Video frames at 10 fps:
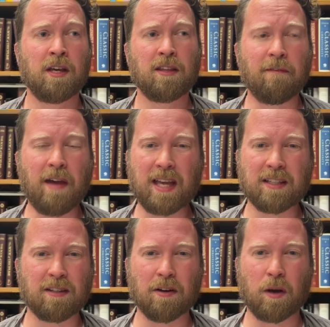The fact
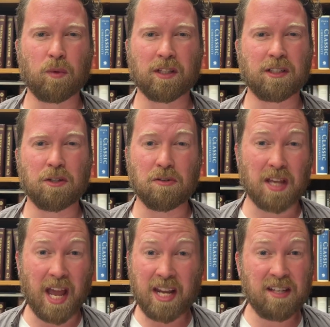that they're not willing to use
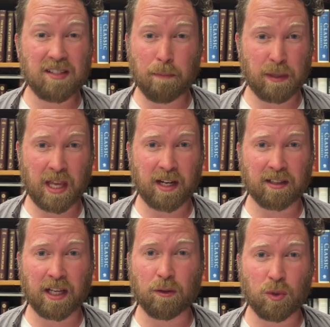any
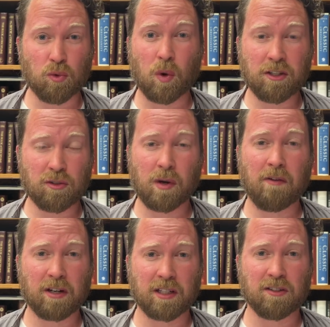sympathetic language
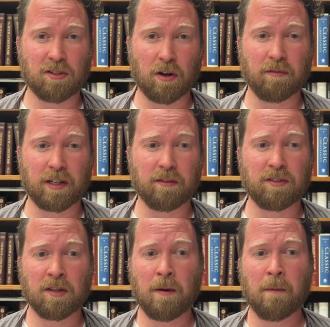whatsoever to conservatives